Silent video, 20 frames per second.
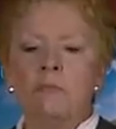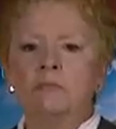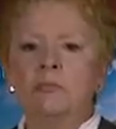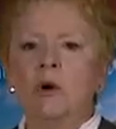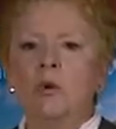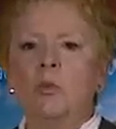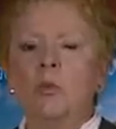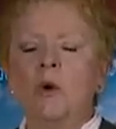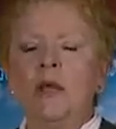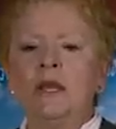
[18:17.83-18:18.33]

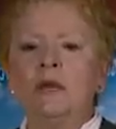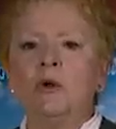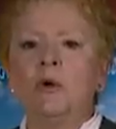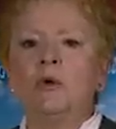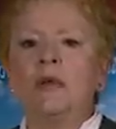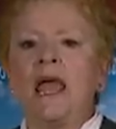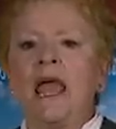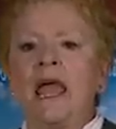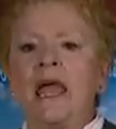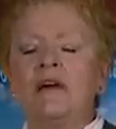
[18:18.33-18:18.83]
But we
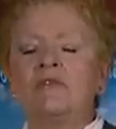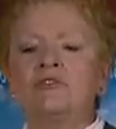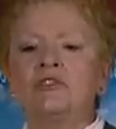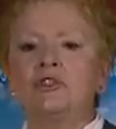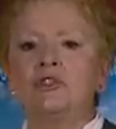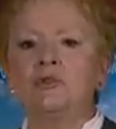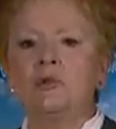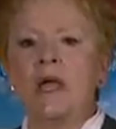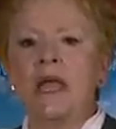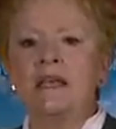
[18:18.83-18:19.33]
don't have
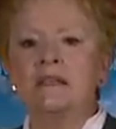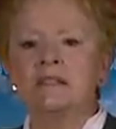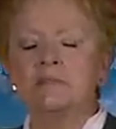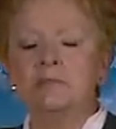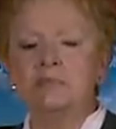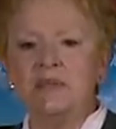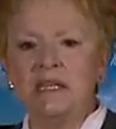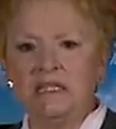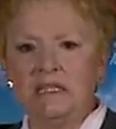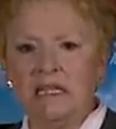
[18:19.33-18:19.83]
to, as
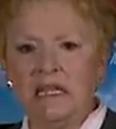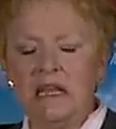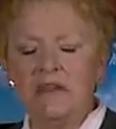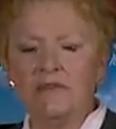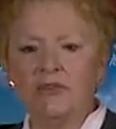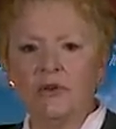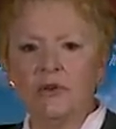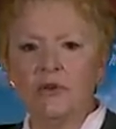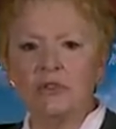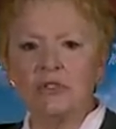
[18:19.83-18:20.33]

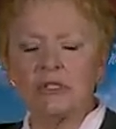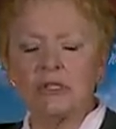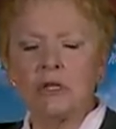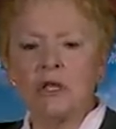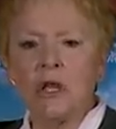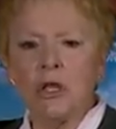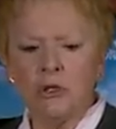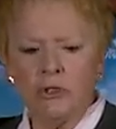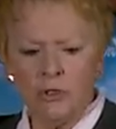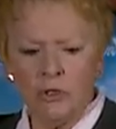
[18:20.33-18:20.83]
believers,
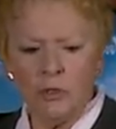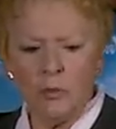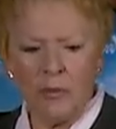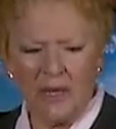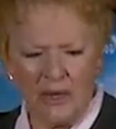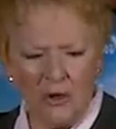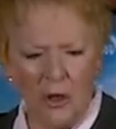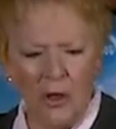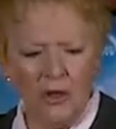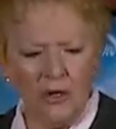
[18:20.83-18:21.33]
you know, we
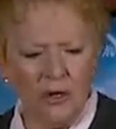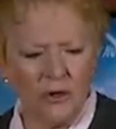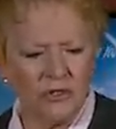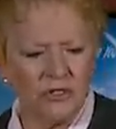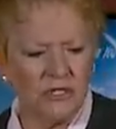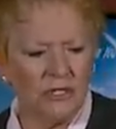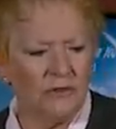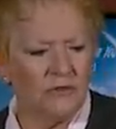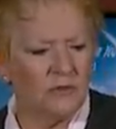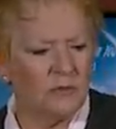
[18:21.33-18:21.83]
call
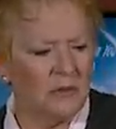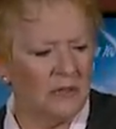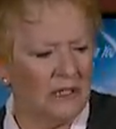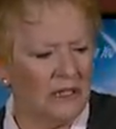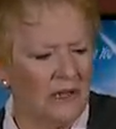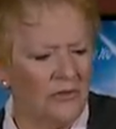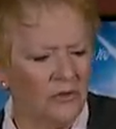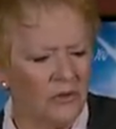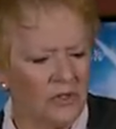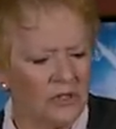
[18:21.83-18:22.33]
ourselves
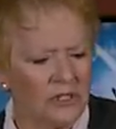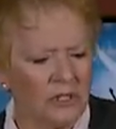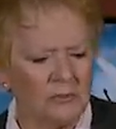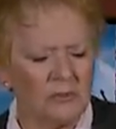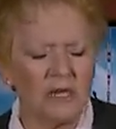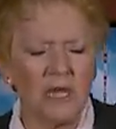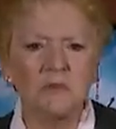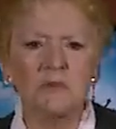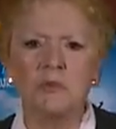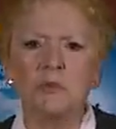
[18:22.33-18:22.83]
believers.
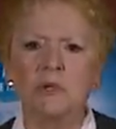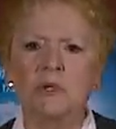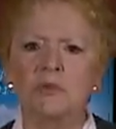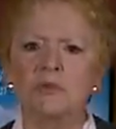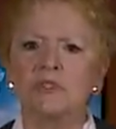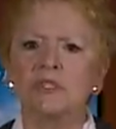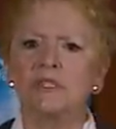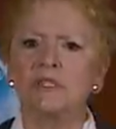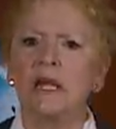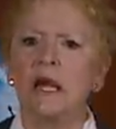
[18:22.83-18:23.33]
Sometimes we
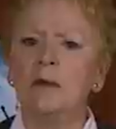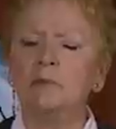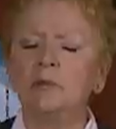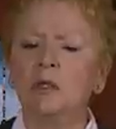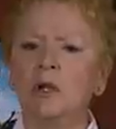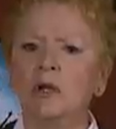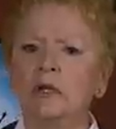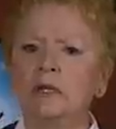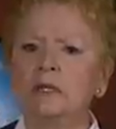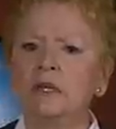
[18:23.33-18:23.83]
don't stop
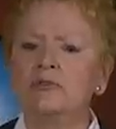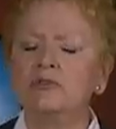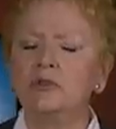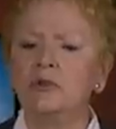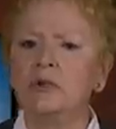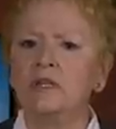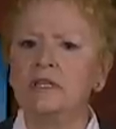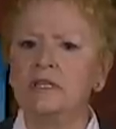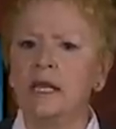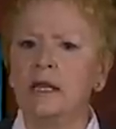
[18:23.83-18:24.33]
long enough
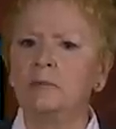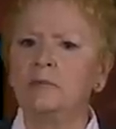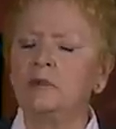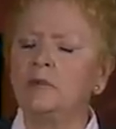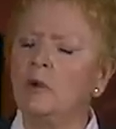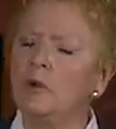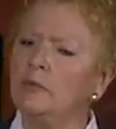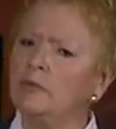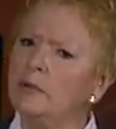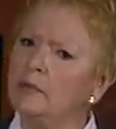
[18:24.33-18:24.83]
to examine
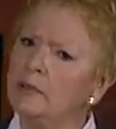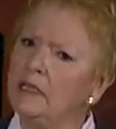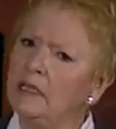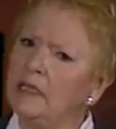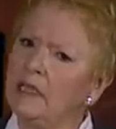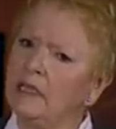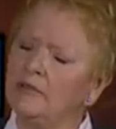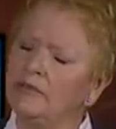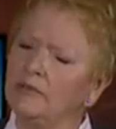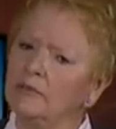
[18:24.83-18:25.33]
what we
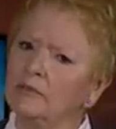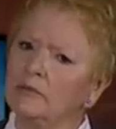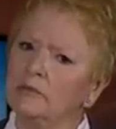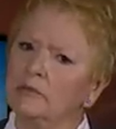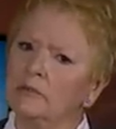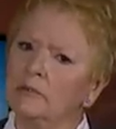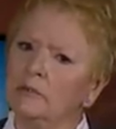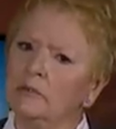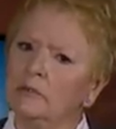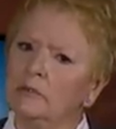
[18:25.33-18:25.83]
believe.
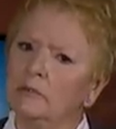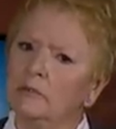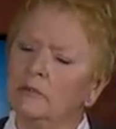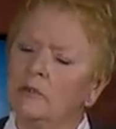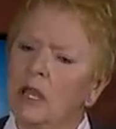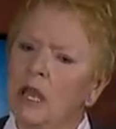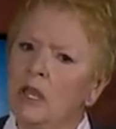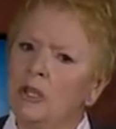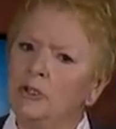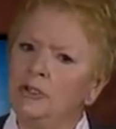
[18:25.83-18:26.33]

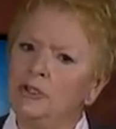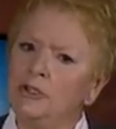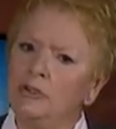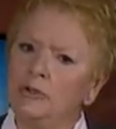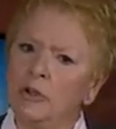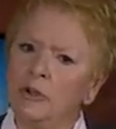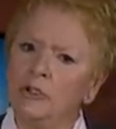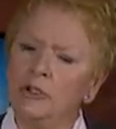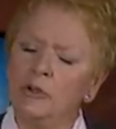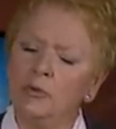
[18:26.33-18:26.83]
Do you
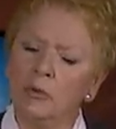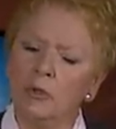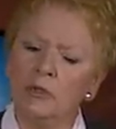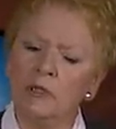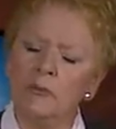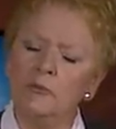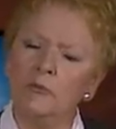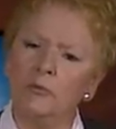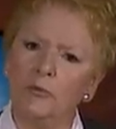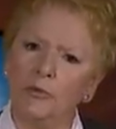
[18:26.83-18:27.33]
know you
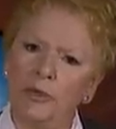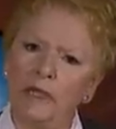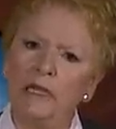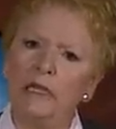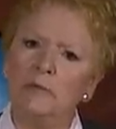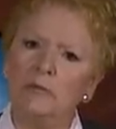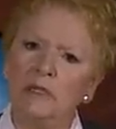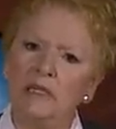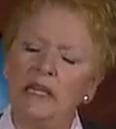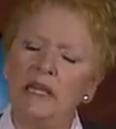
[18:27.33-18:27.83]
only
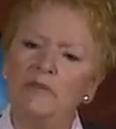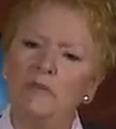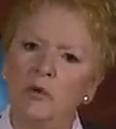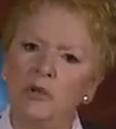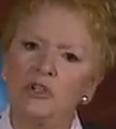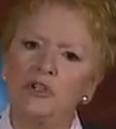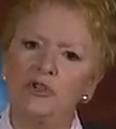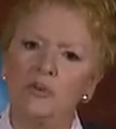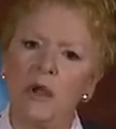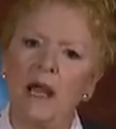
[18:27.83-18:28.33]
really believe
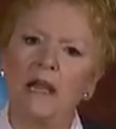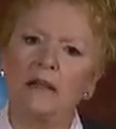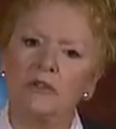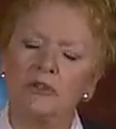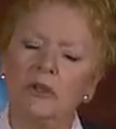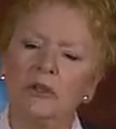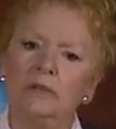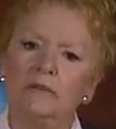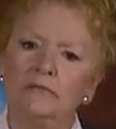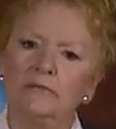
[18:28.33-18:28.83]
what you
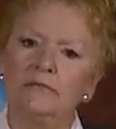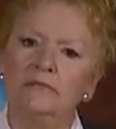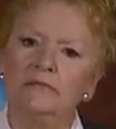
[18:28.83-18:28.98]
act on?